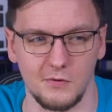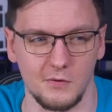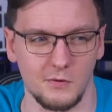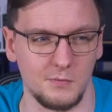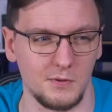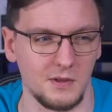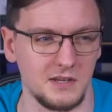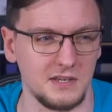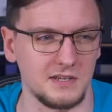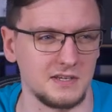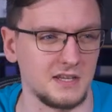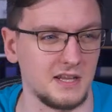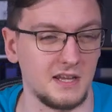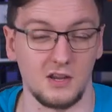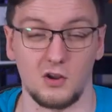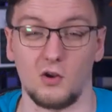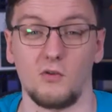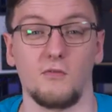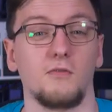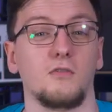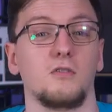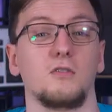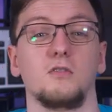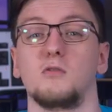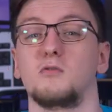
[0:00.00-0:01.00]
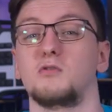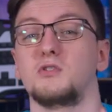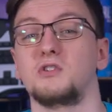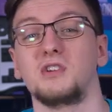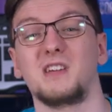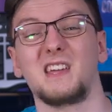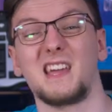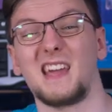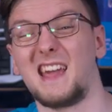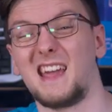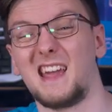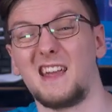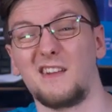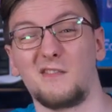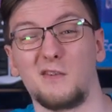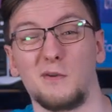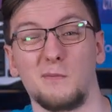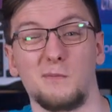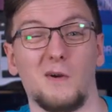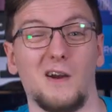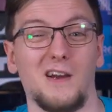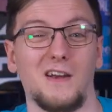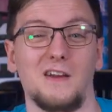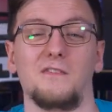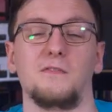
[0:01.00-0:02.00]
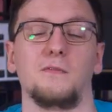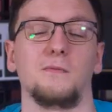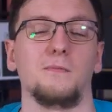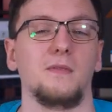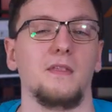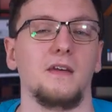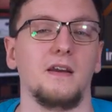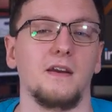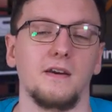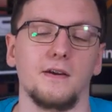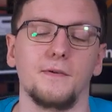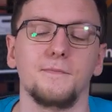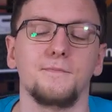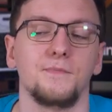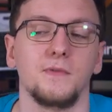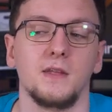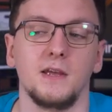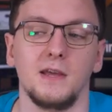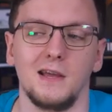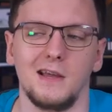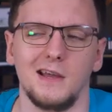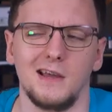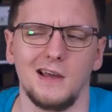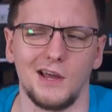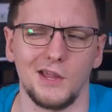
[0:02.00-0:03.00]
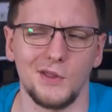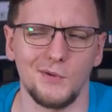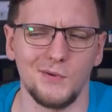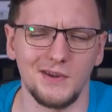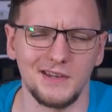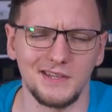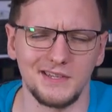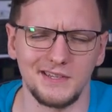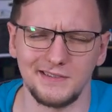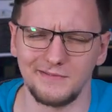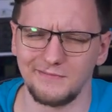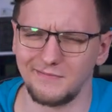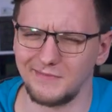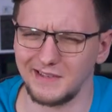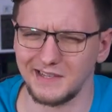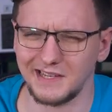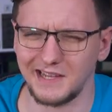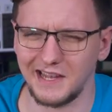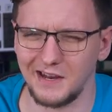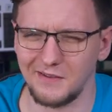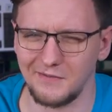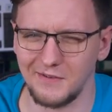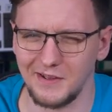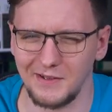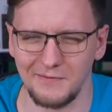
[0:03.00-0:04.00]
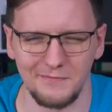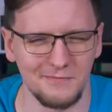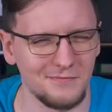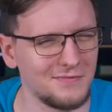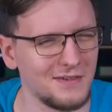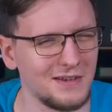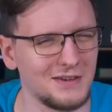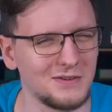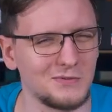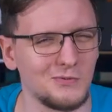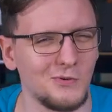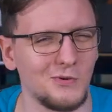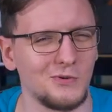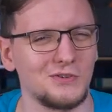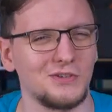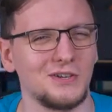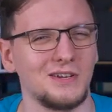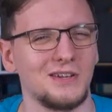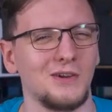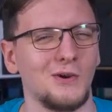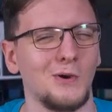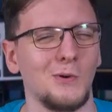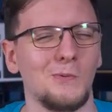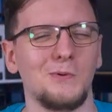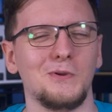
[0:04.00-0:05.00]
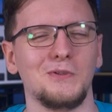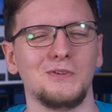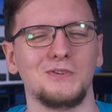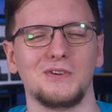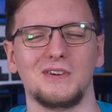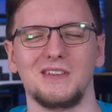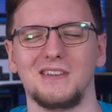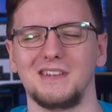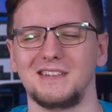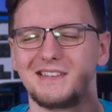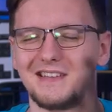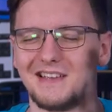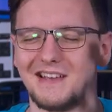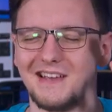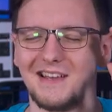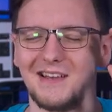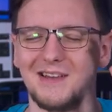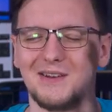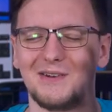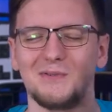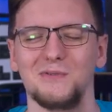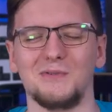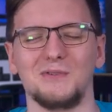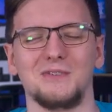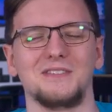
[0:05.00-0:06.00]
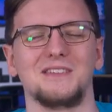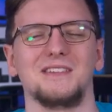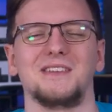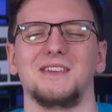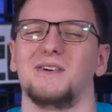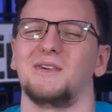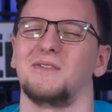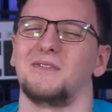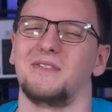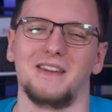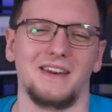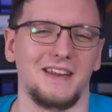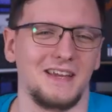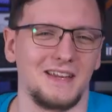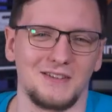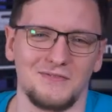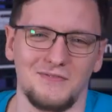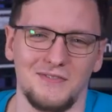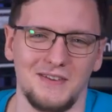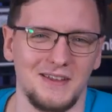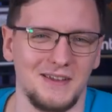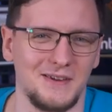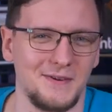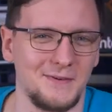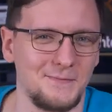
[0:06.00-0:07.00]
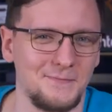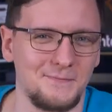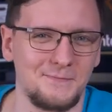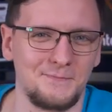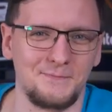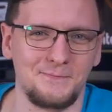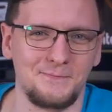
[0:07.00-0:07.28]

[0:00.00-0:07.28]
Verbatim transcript: for places like Overclock UK if you're buying from there. Otherwise, that's kind of it. Thanks for watching. Hope you enjoyed it. We'll see you on the next video.